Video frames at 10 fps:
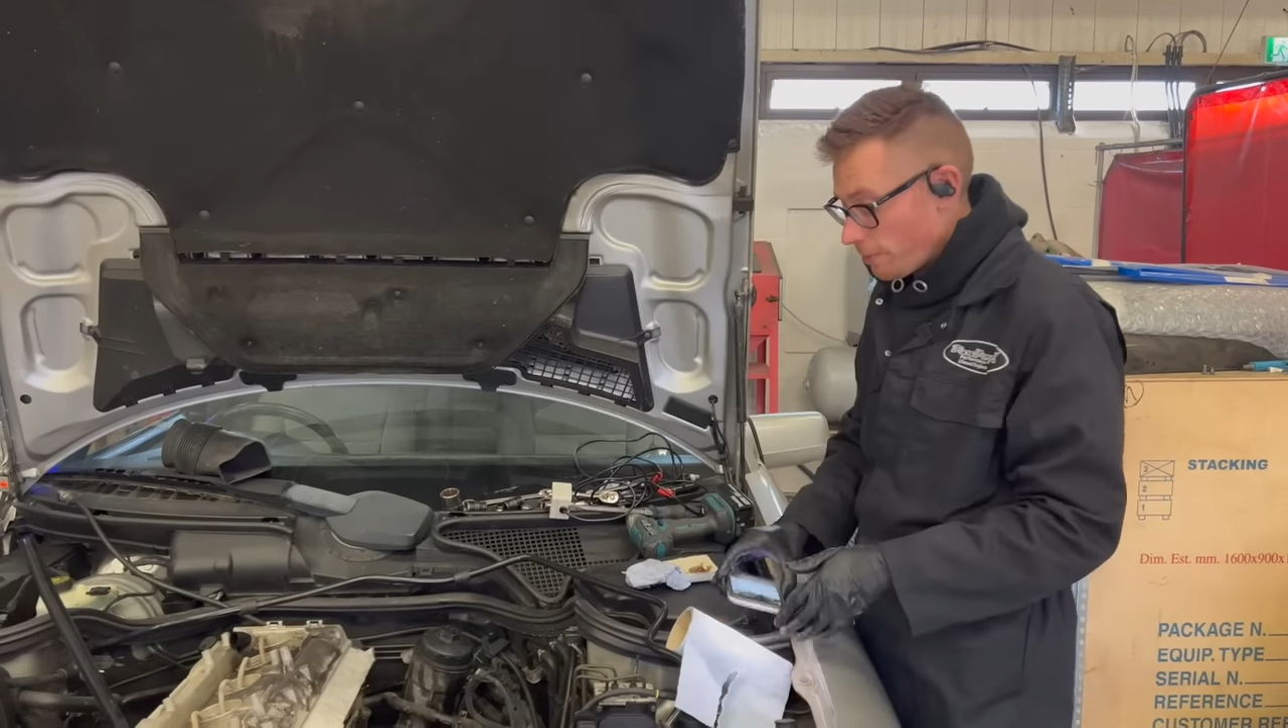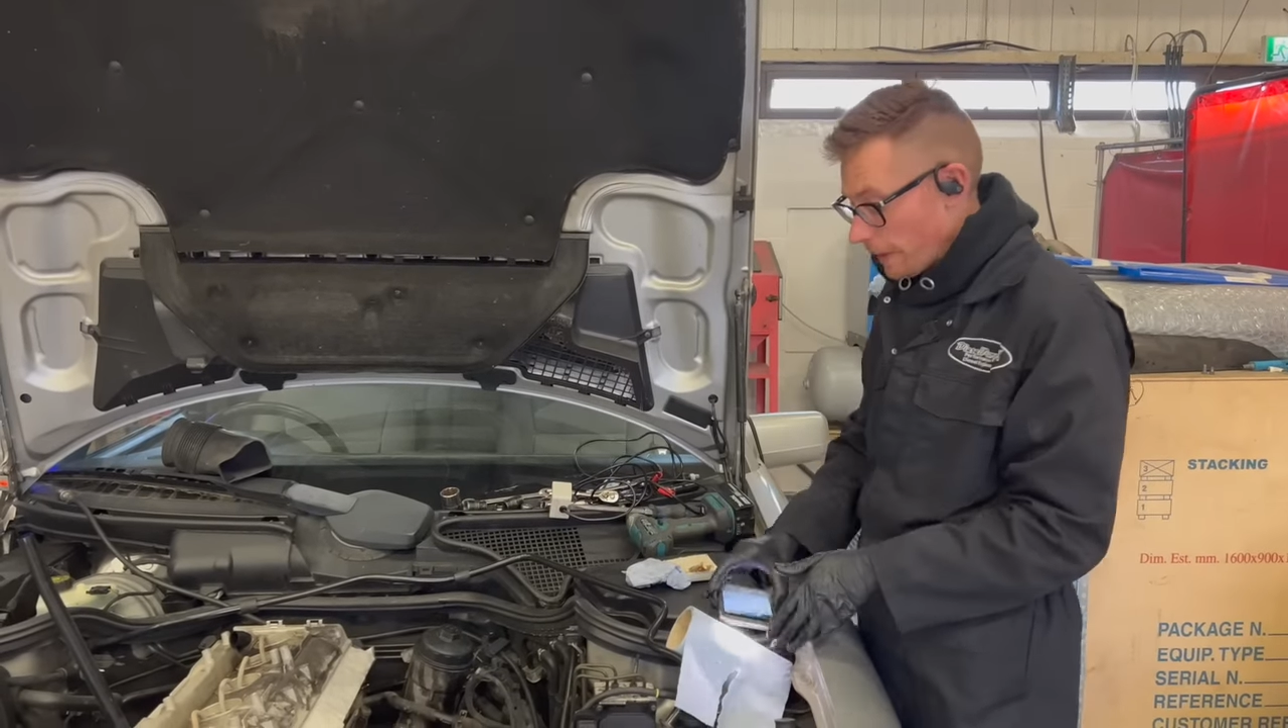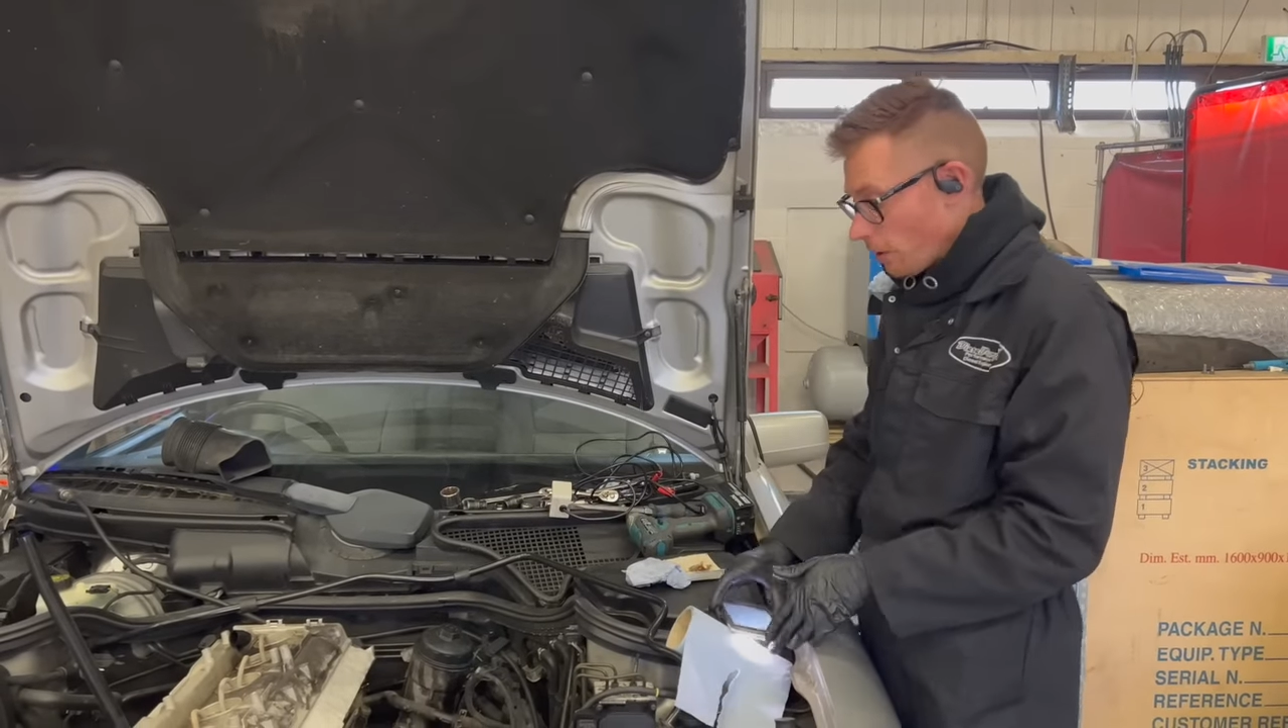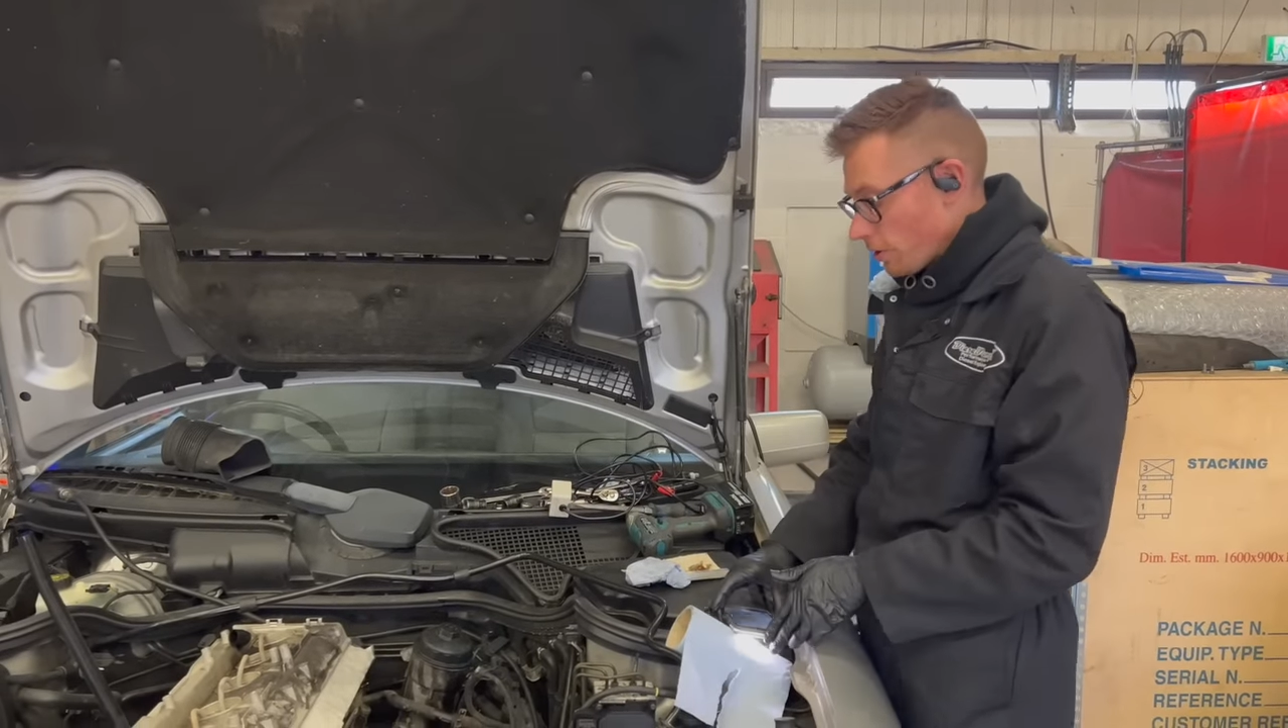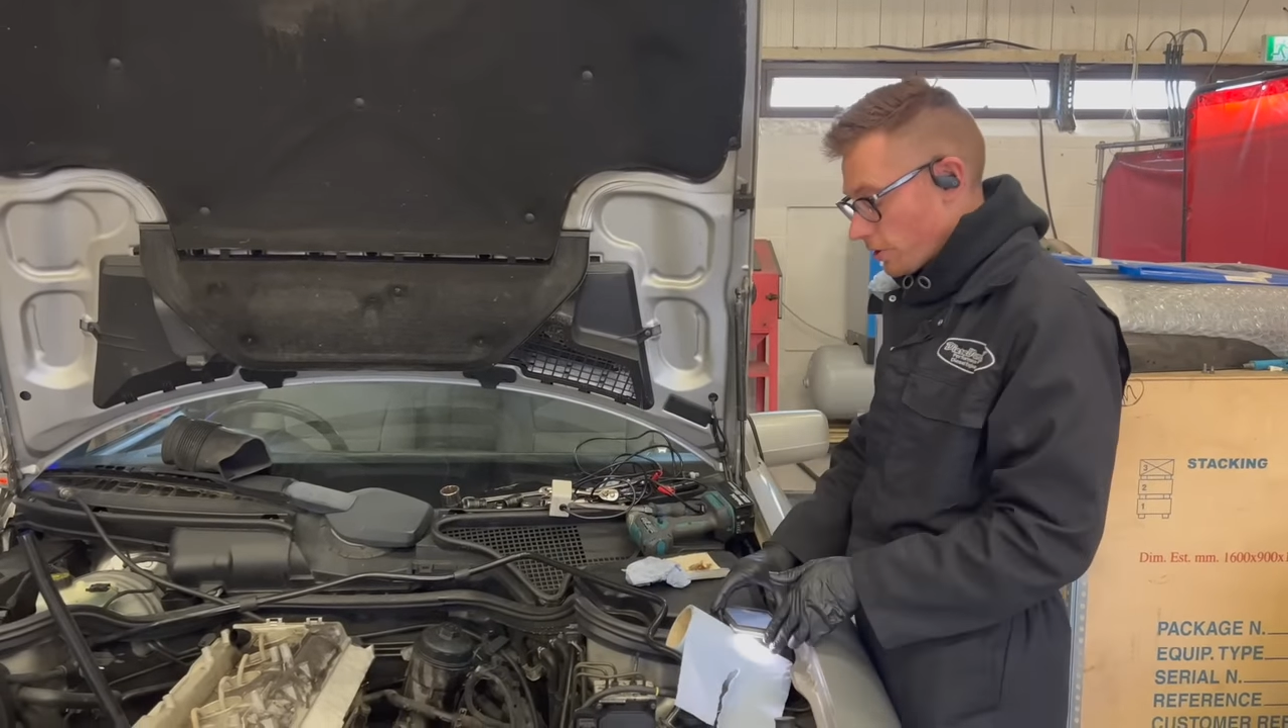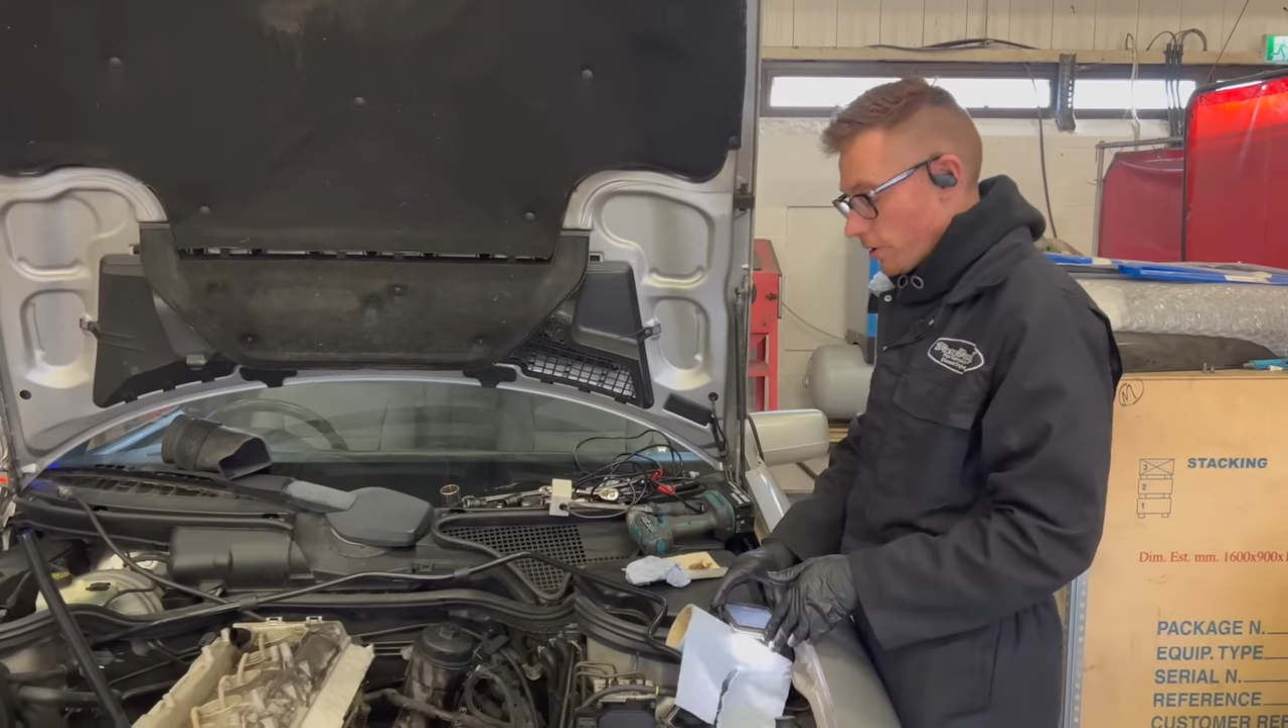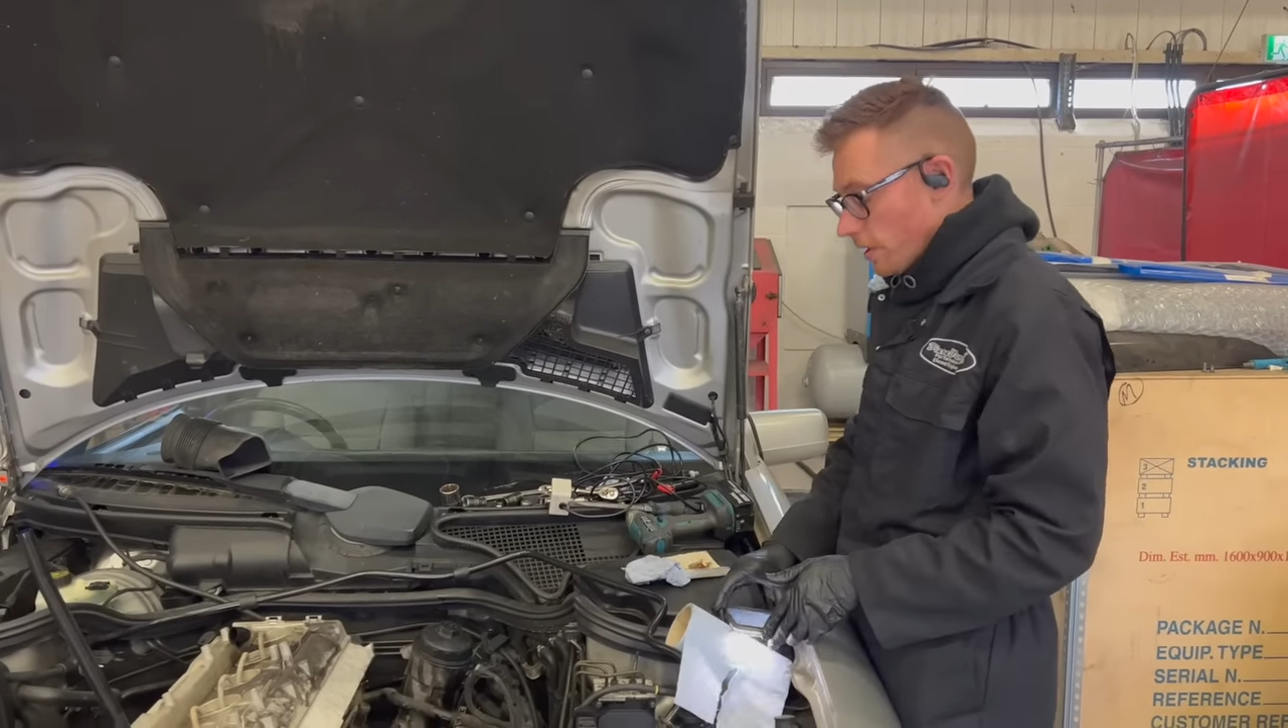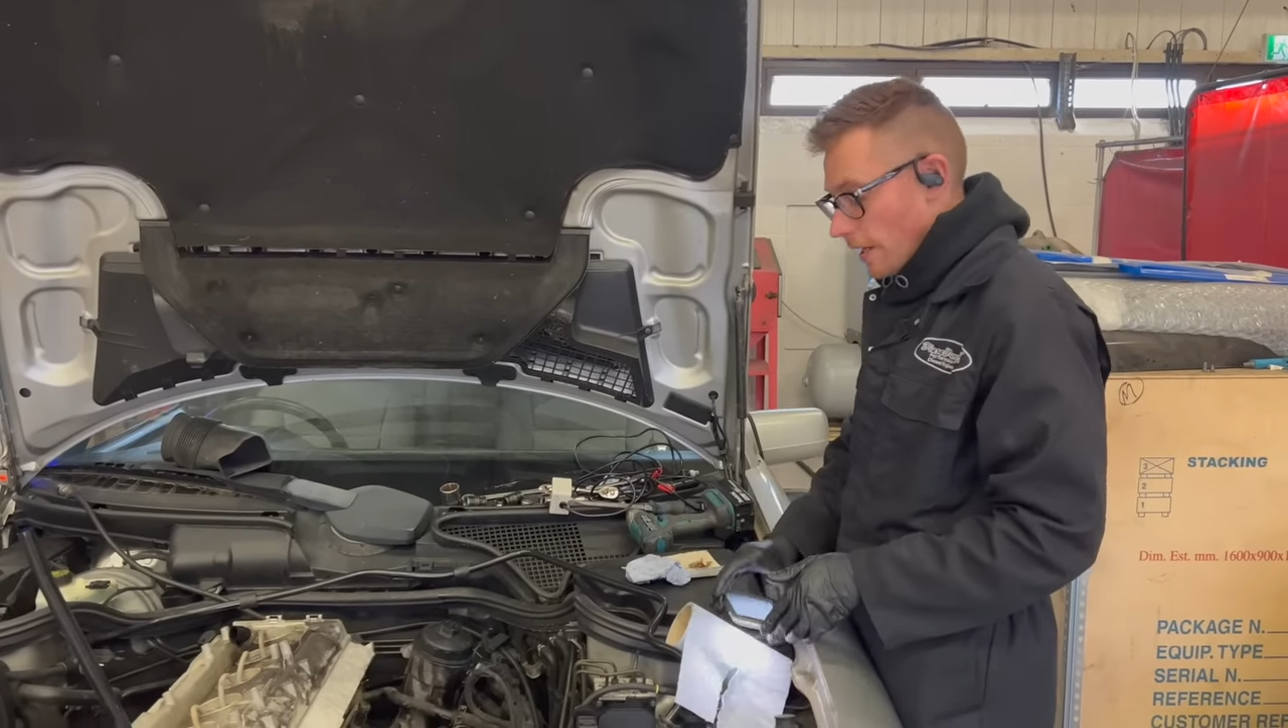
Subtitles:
because